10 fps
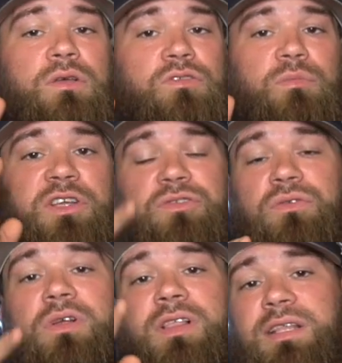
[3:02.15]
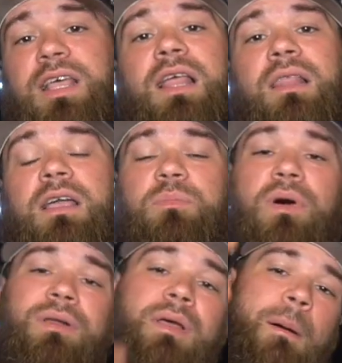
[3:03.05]
So make sure you click that like
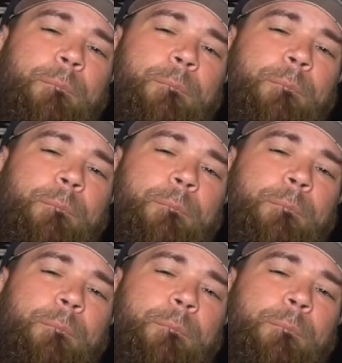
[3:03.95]
button.